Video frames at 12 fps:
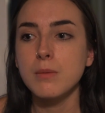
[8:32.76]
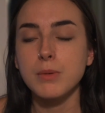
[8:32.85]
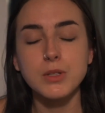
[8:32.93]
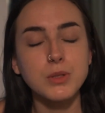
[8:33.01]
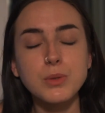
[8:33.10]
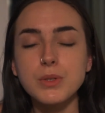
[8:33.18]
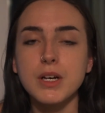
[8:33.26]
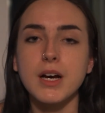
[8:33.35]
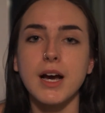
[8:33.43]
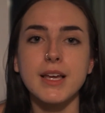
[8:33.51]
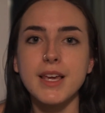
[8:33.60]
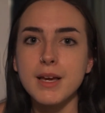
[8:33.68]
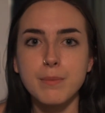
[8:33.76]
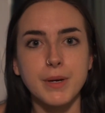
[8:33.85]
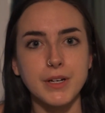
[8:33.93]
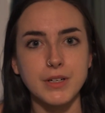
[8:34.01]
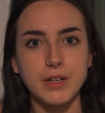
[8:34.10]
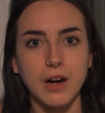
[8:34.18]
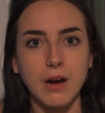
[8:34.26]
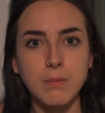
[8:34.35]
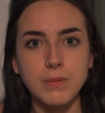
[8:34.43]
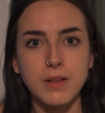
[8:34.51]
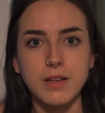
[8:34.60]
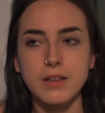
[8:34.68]
But Luna, I can't pick her
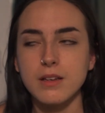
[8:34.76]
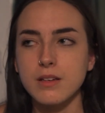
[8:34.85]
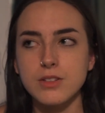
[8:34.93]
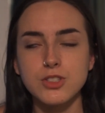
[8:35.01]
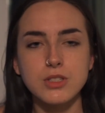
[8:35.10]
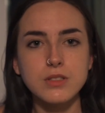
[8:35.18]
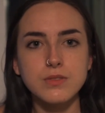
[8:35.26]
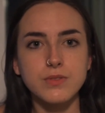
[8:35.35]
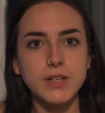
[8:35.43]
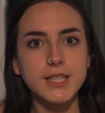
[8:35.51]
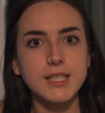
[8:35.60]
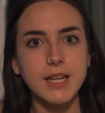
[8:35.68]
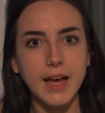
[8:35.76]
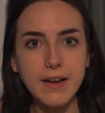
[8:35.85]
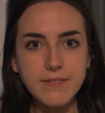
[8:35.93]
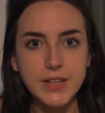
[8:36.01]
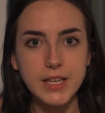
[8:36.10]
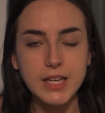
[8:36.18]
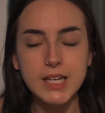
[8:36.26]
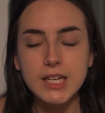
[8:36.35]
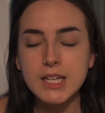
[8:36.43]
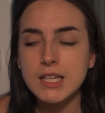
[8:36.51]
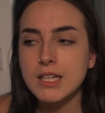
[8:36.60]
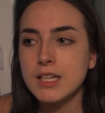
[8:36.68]
up. Like she's freaking heavy.
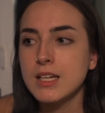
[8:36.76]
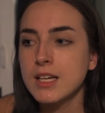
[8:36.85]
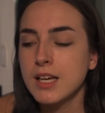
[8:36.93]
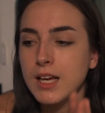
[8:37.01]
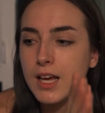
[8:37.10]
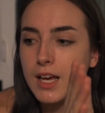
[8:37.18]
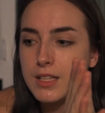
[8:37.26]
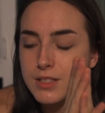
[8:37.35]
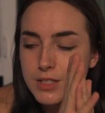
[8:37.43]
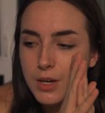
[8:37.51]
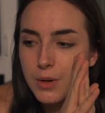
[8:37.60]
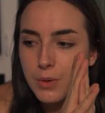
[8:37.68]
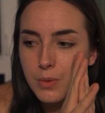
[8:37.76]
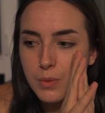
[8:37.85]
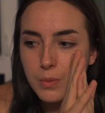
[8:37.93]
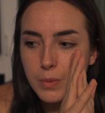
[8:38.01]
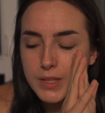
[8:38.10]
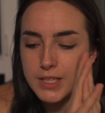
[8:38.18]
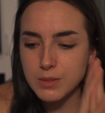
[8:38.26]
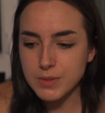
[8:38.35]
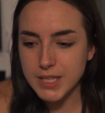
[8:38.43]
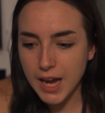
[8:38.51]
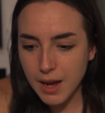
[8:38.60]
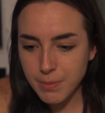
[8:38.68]
And so when this
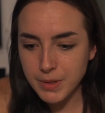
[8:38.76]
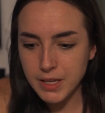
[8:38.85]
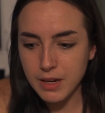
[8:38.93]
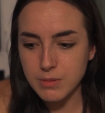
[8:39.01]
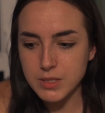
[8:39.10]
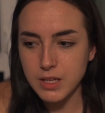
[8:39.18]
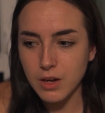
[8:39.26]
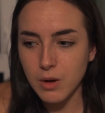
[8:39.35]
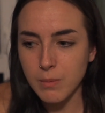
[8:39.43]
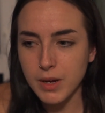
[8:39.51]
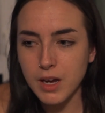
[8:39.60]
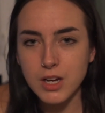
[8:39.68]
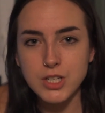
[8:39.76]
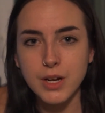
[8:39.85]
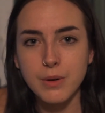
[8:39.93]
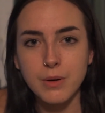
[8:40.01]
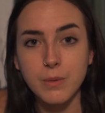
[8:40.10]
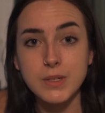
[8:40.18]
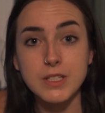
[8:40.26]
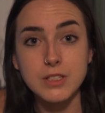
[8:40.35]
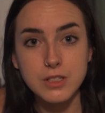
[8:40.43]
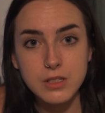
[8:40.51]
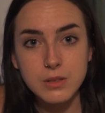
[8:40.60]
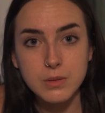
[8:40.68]
was happening, I was like, oh my gosh, I don't know what to
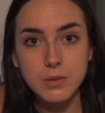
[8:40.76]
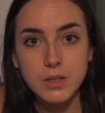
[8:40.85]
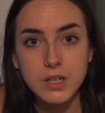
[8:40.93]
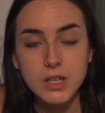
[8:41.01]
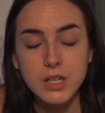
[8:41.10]
do.